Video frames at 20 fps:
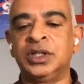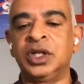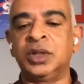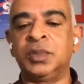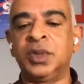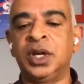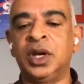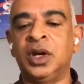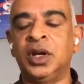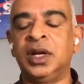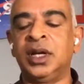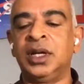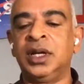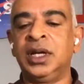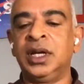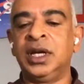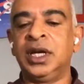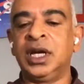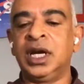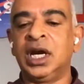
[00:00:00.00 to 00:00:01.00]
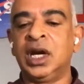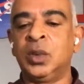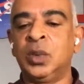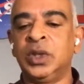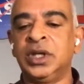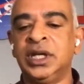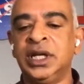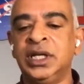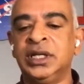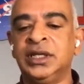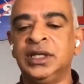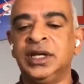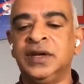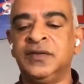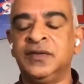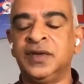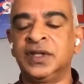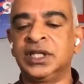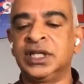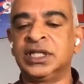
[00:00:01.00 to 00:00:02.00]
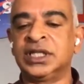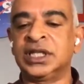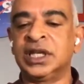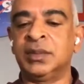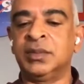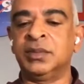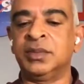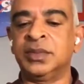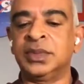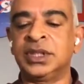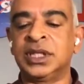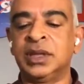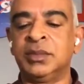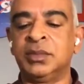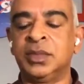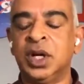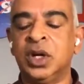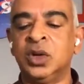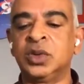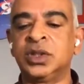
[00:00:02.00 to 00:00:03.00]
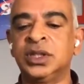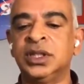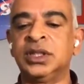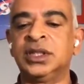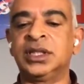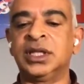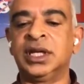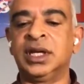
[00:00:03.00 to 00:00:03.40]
took me on, we did visit some oceans.